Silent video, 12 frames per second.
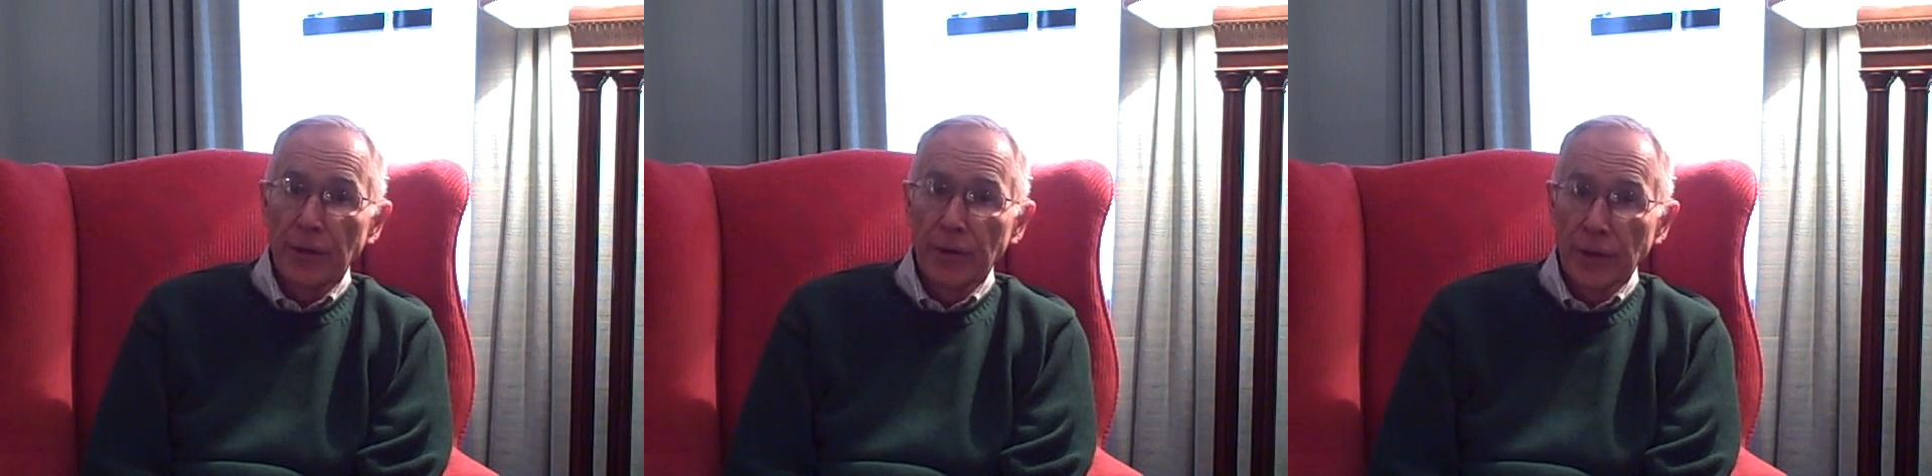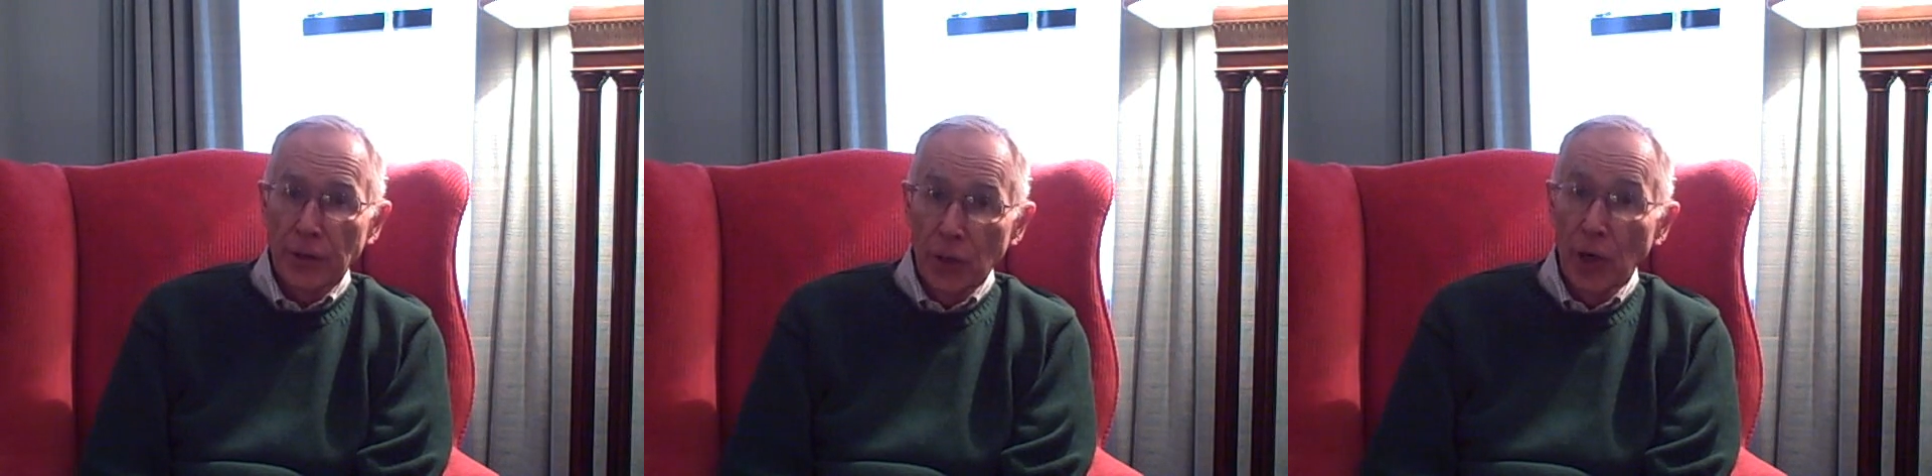I
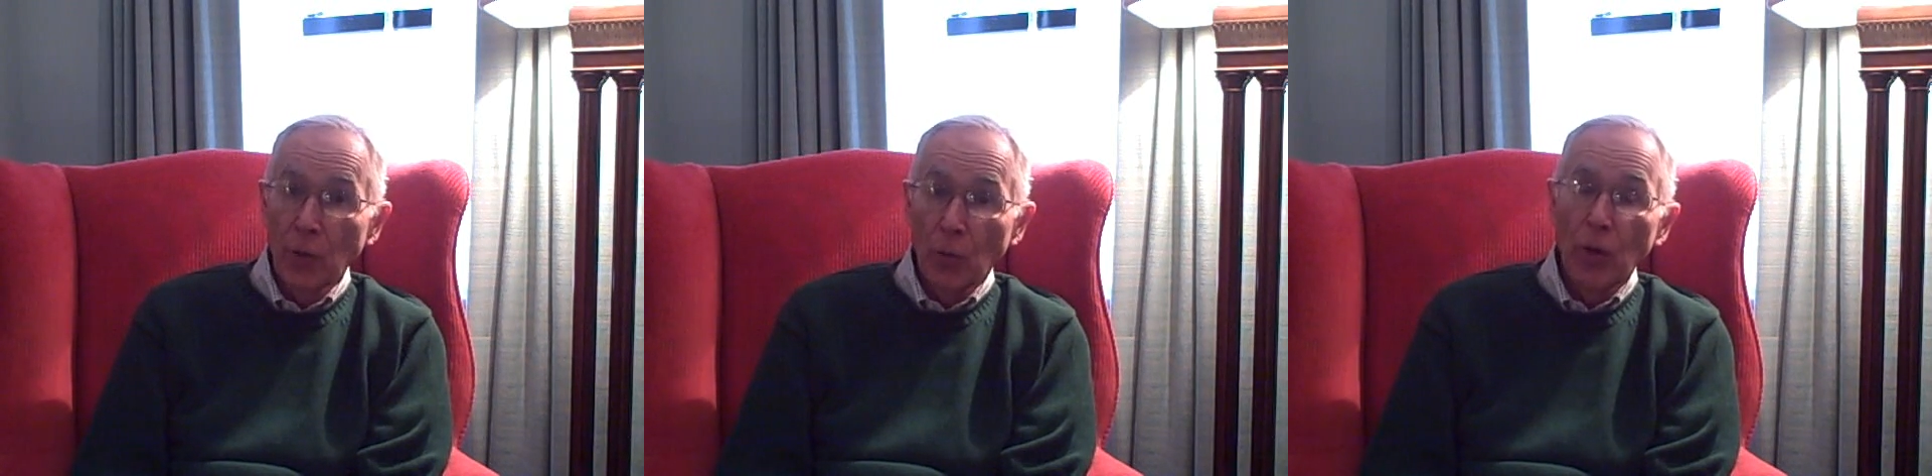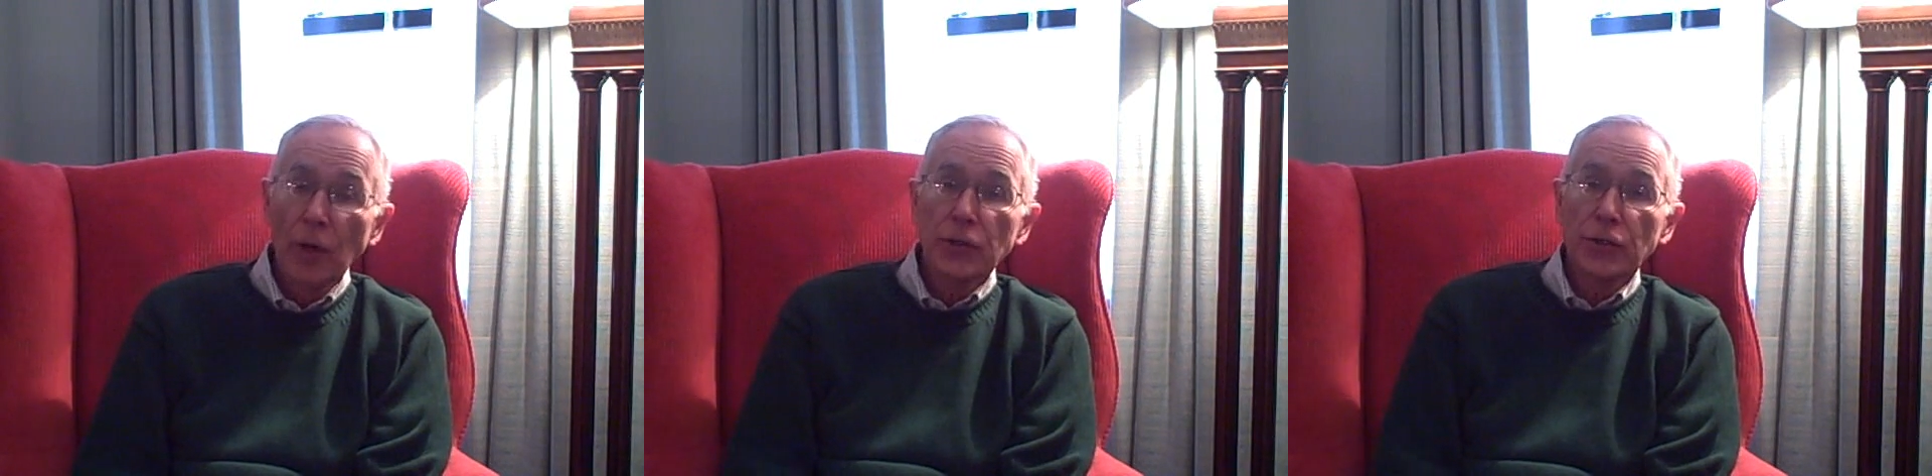think,
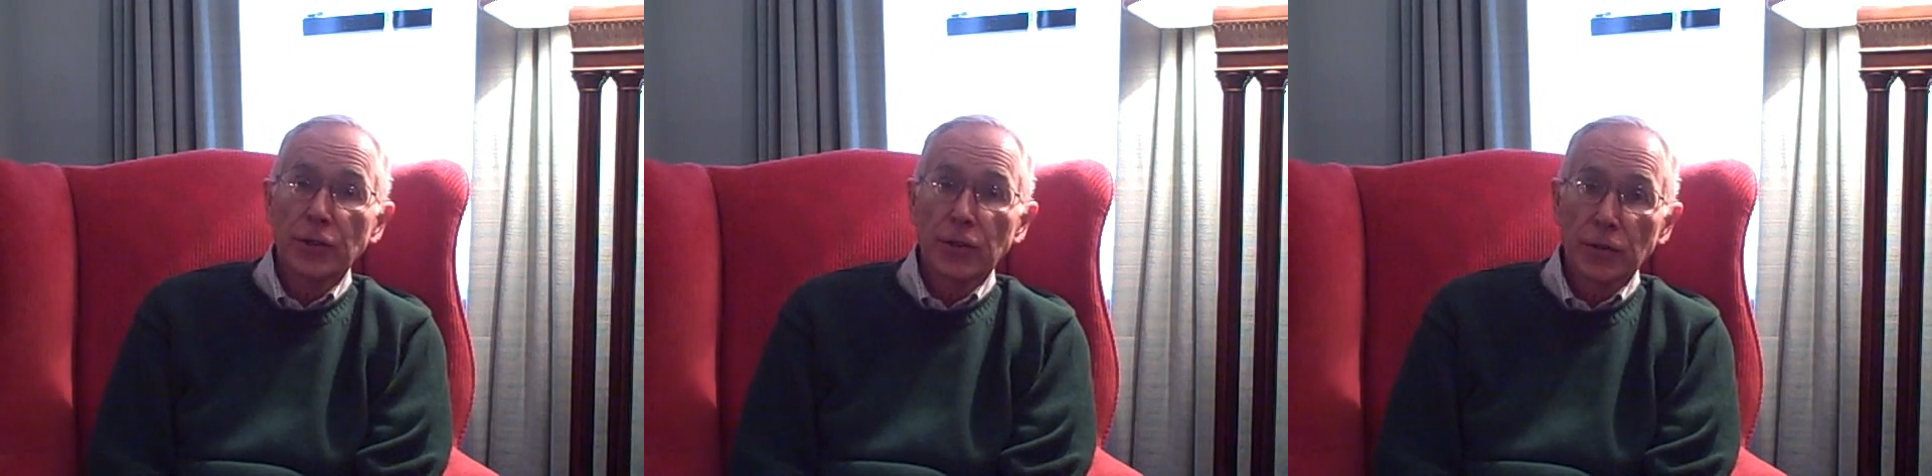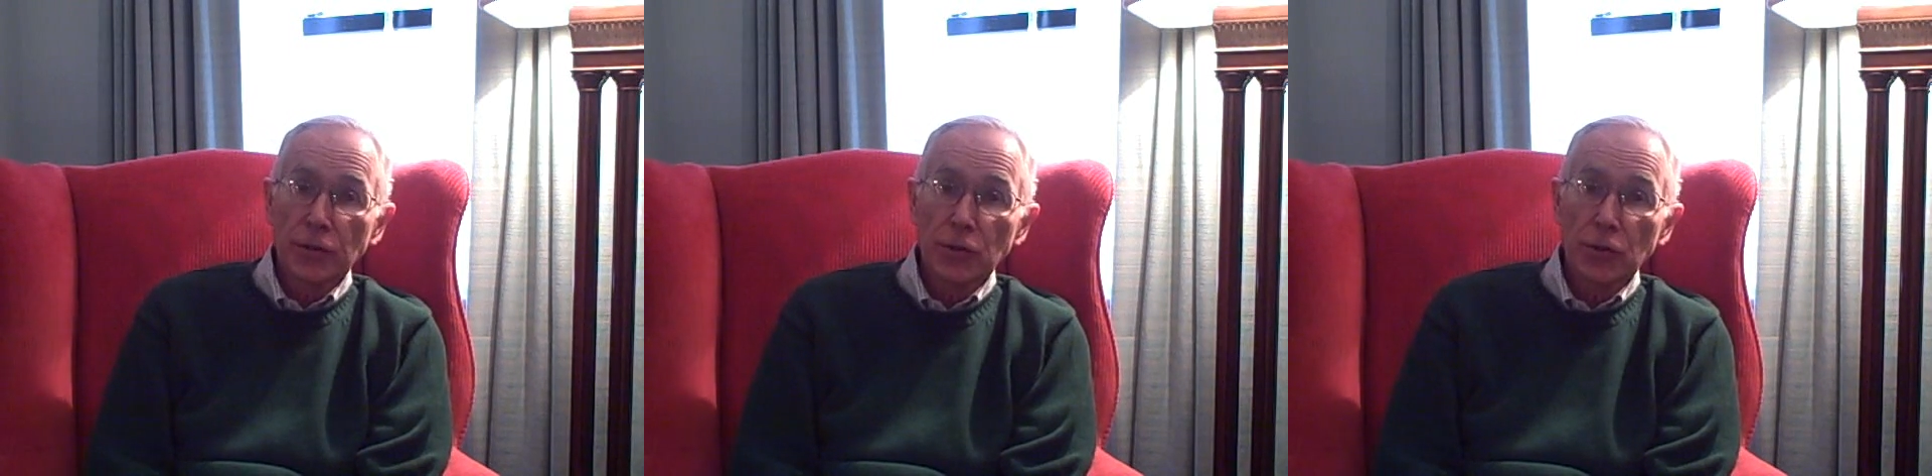young
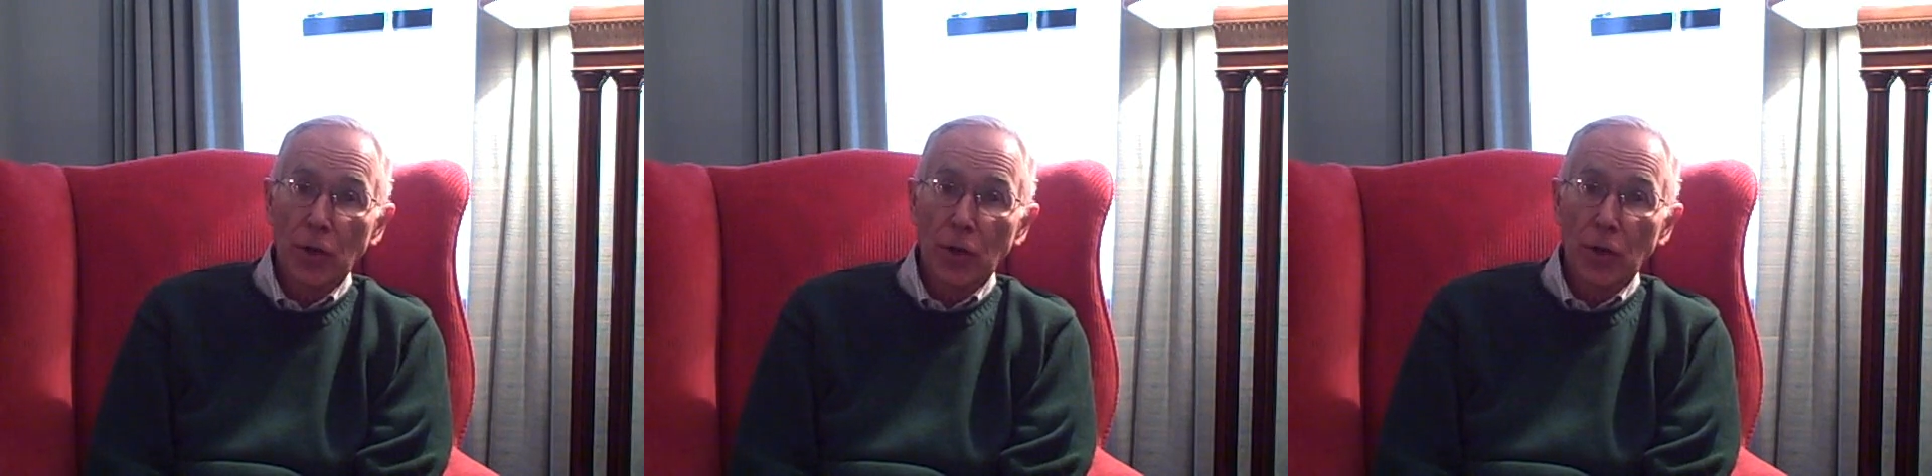Washington,